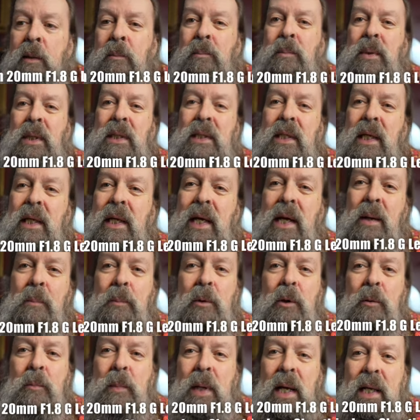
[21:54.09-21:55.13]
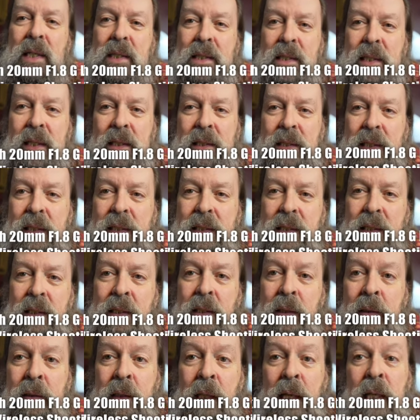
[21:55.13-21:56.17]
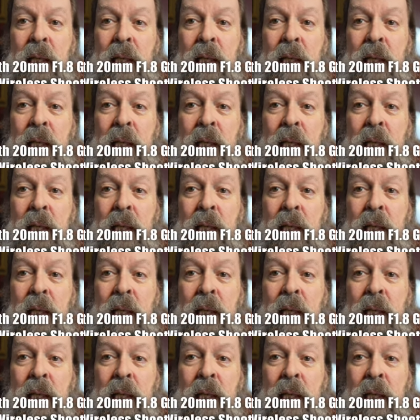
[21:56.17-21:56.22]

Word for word: but the gimbal makes it just a little...